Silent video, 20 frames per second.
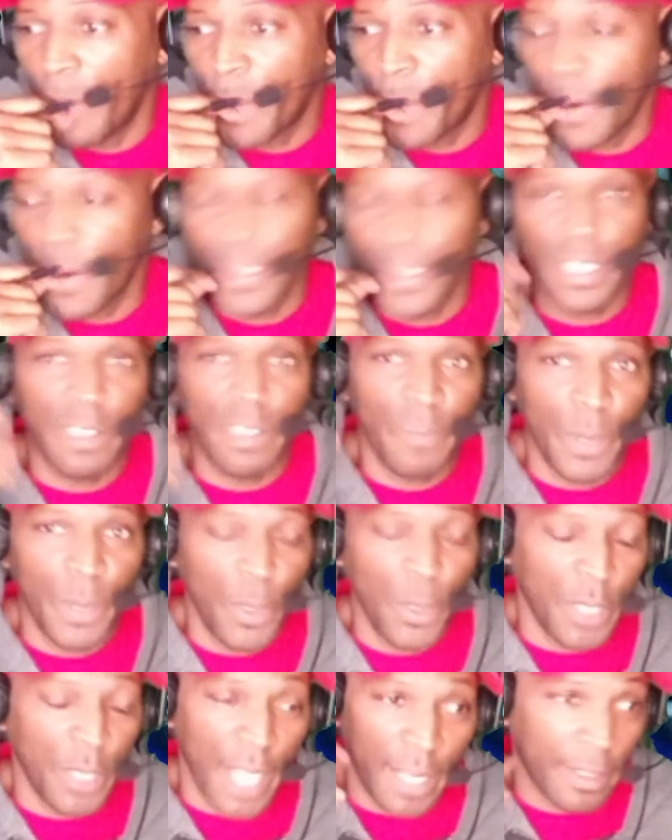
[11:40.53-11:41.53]
person of
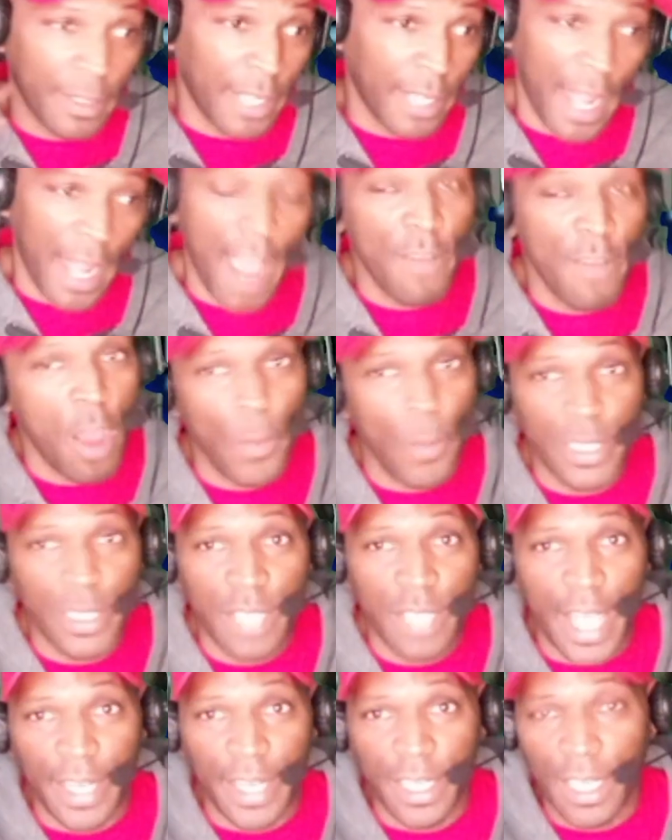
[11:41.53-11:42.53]
beauty. I've
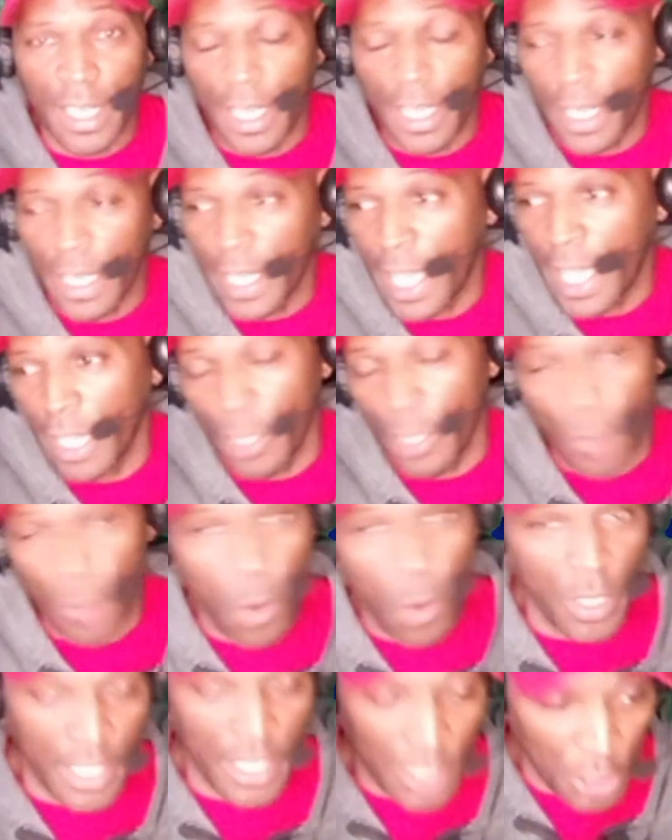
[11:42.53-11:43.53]
always liked Kelly
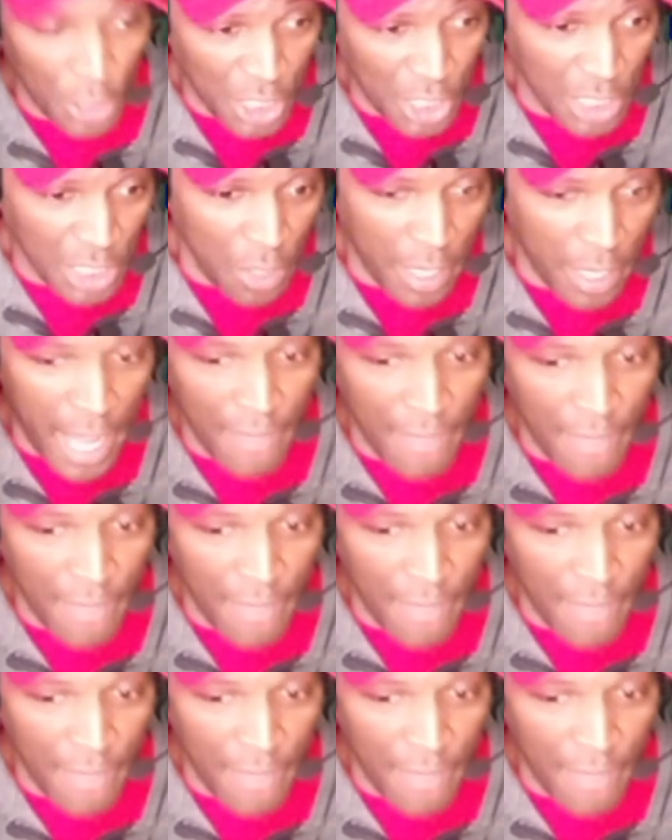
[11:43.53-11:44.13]
Rowland until she started